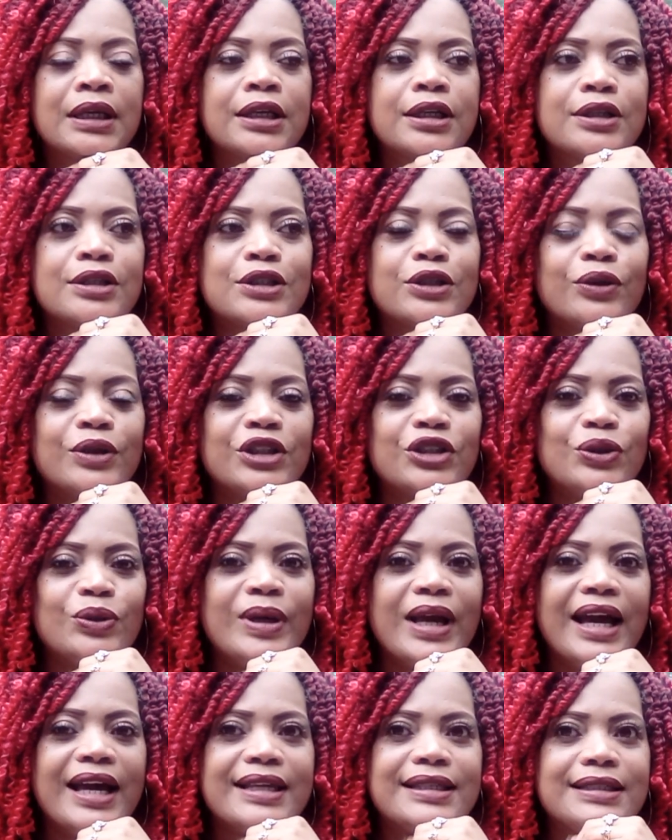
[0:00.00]
so that you
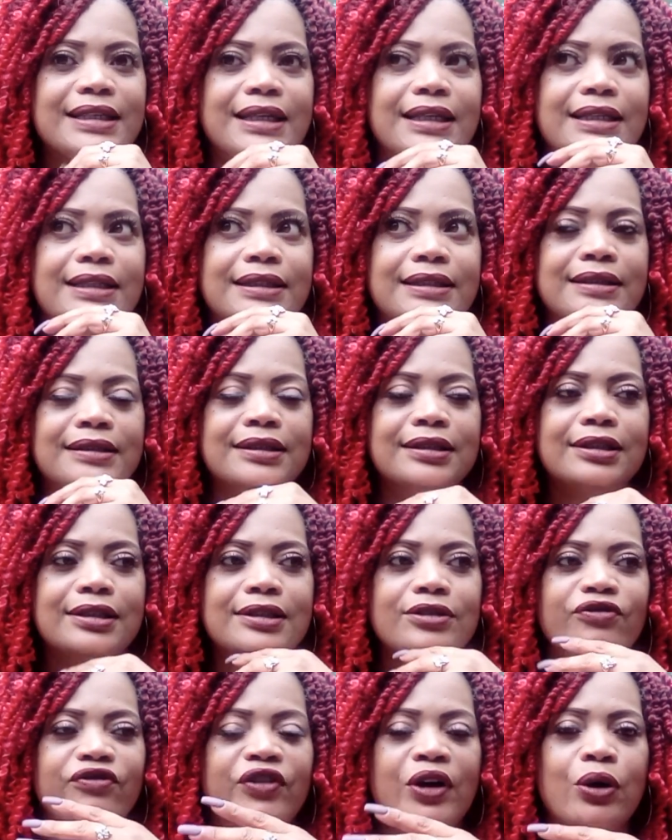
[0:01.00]
guys can
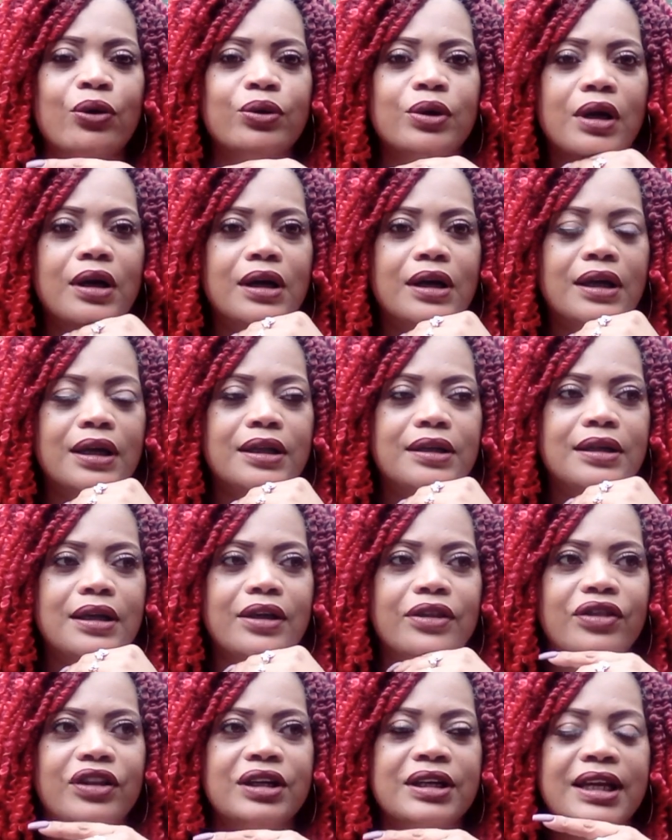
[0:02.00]
vote on
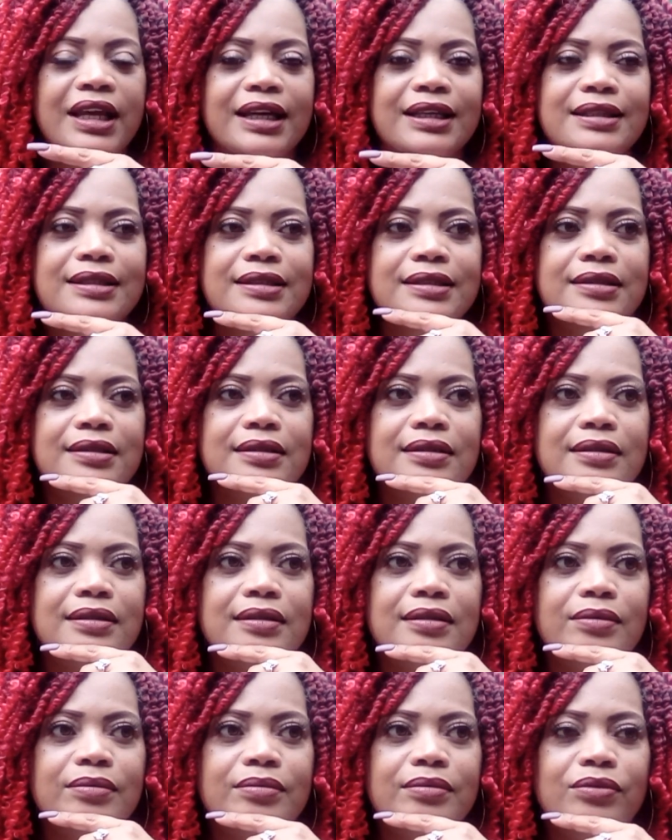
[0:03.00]
the next
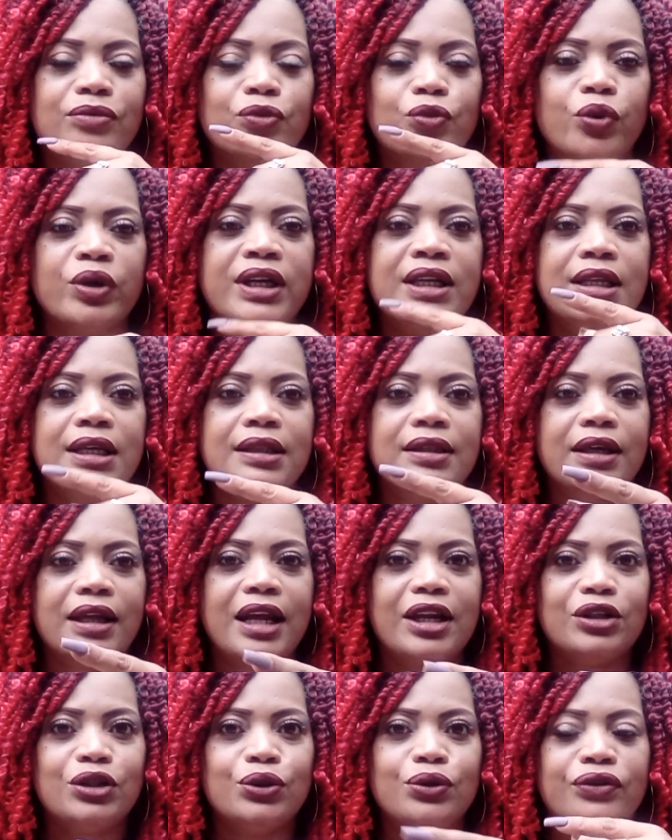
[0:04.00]
reading that I
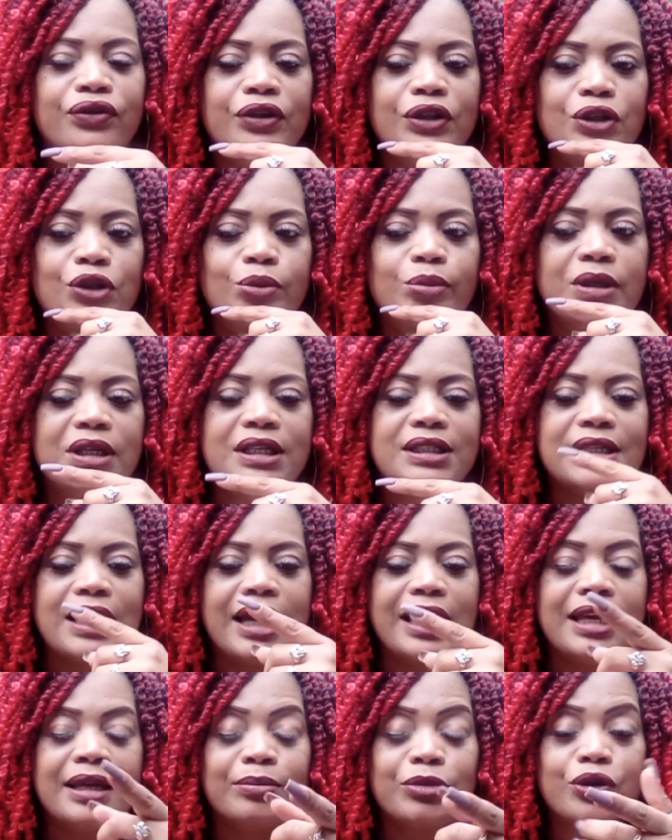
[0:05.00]
do for you because I
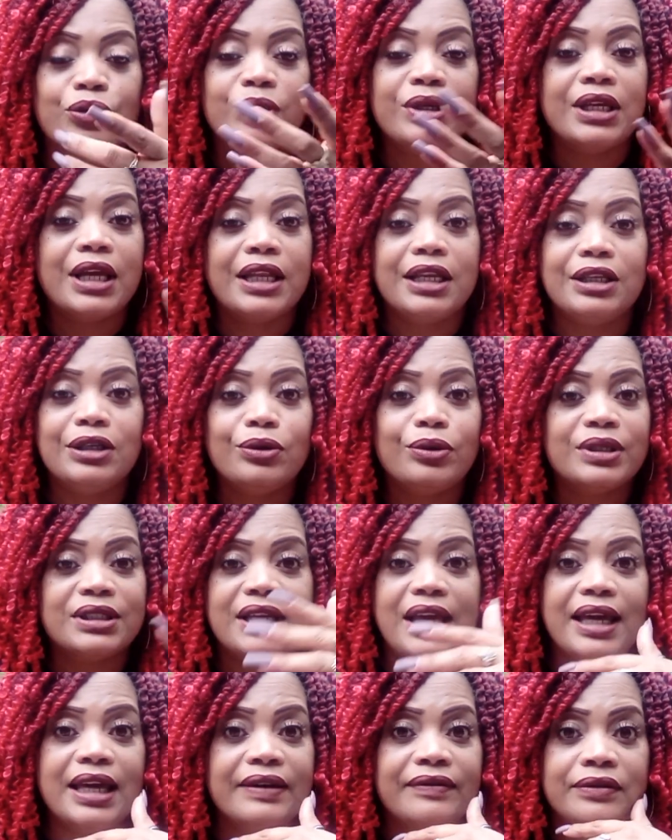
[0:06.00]
am creating you because
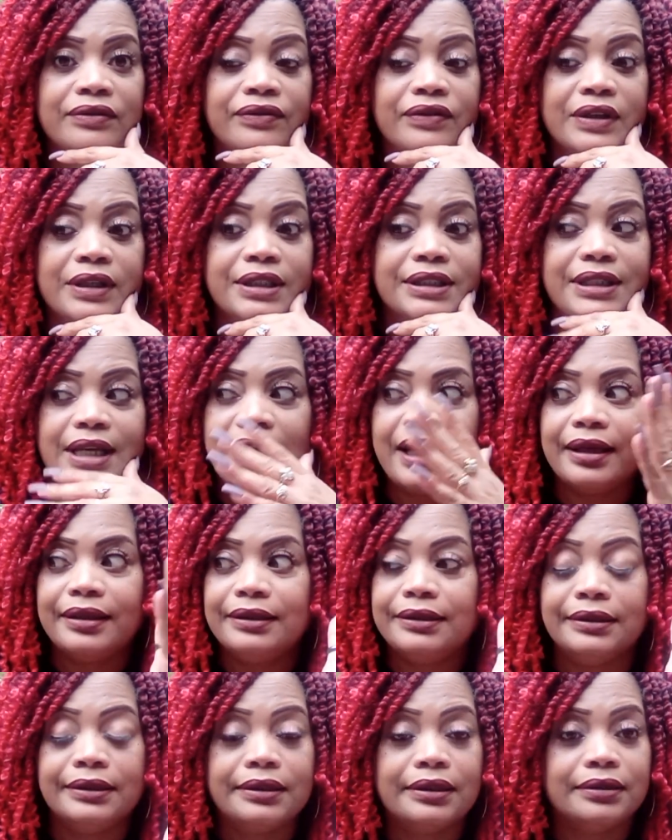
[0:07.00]
I haven't finished. I
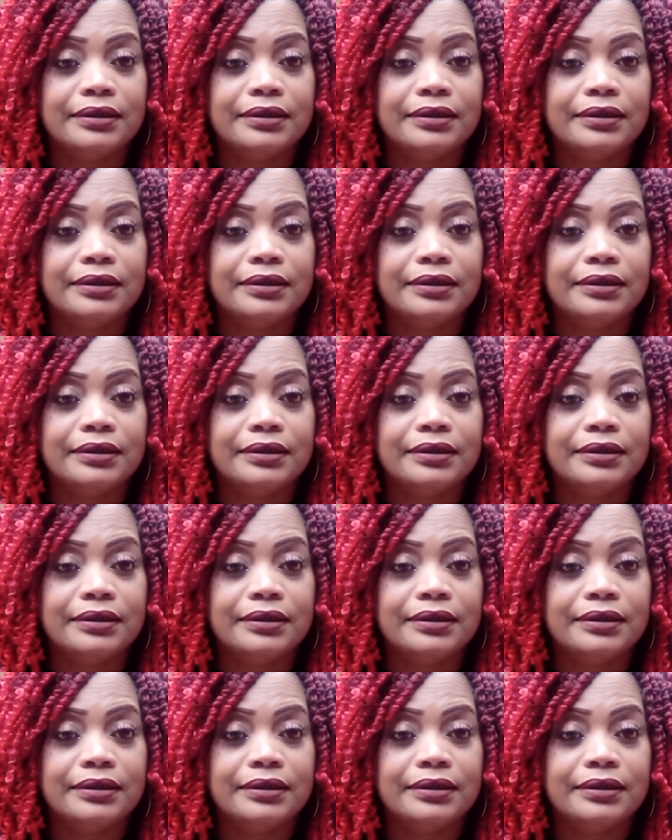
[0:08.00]
look,